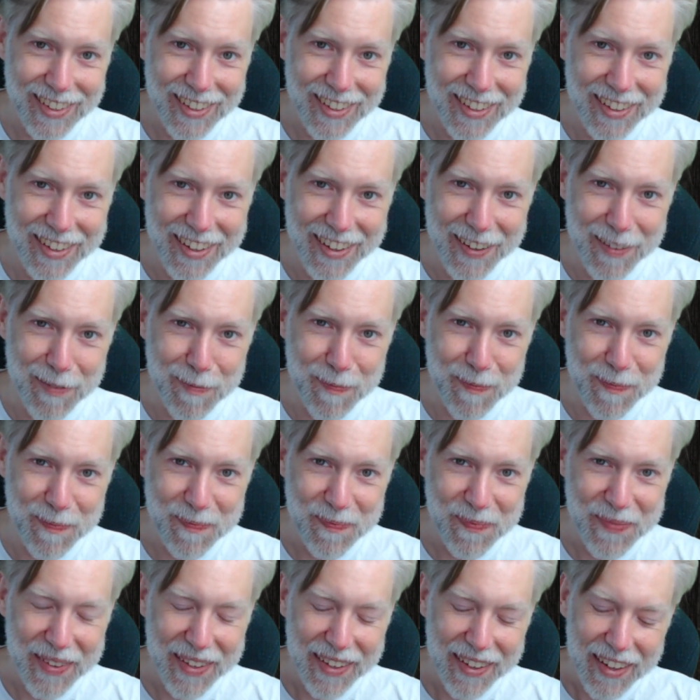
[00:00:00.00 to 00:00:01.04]

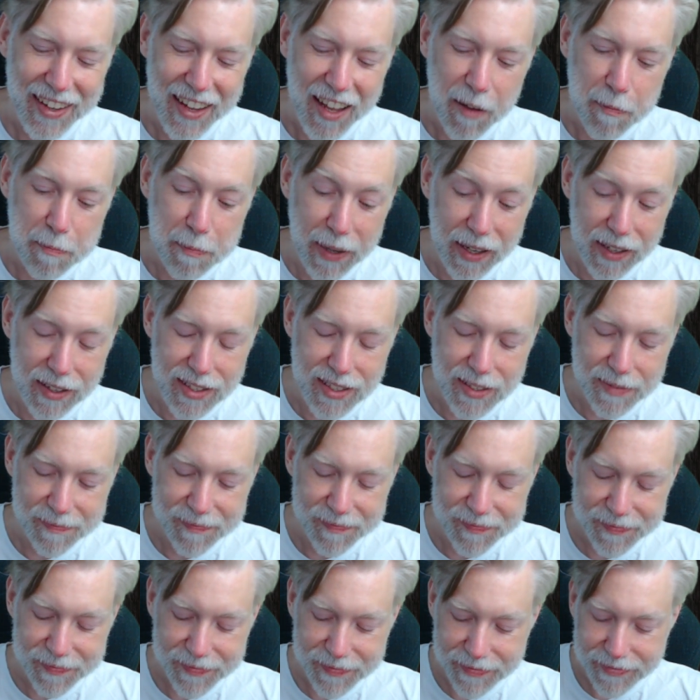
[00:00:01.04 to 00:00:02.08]
But
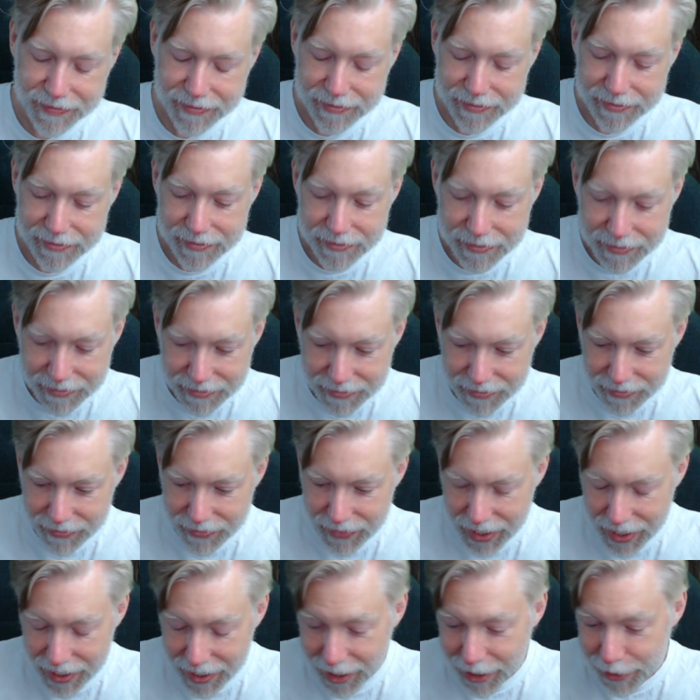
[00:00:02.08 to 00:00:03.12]

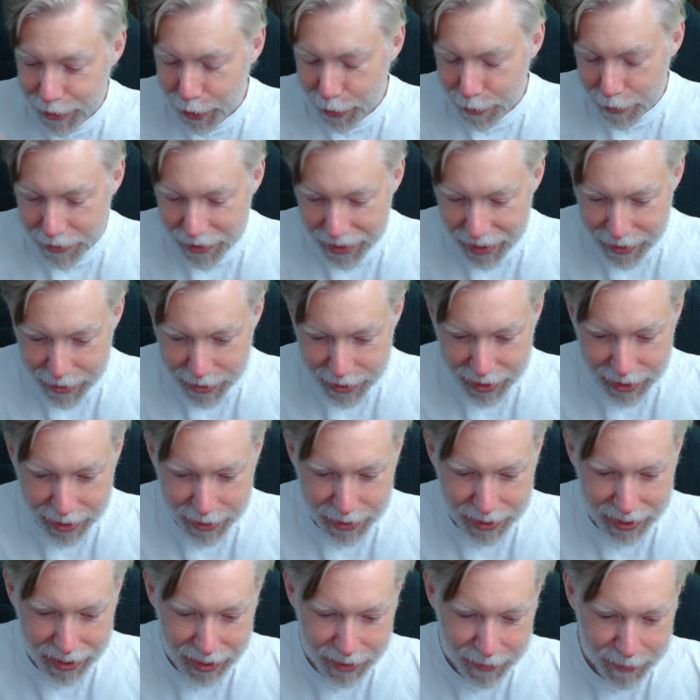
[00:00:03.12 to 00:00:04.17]
I'll go over how to use
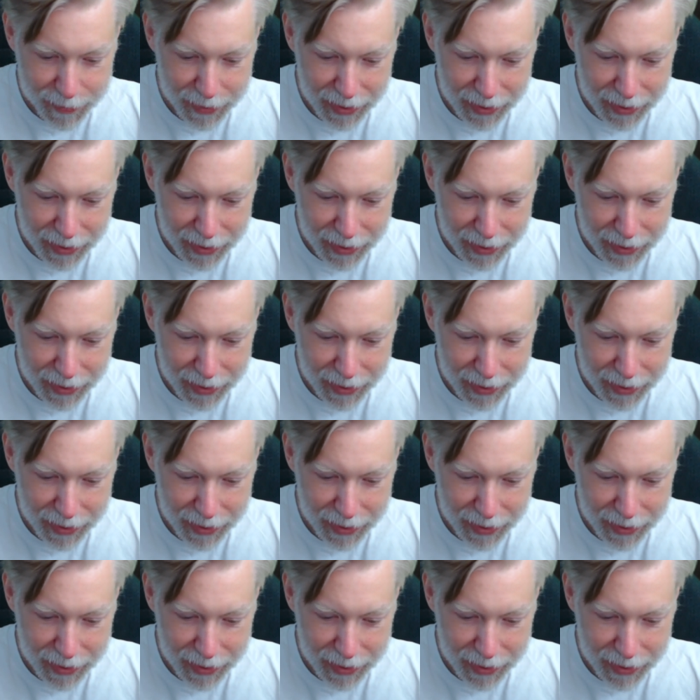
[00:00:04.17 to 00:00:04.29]
it.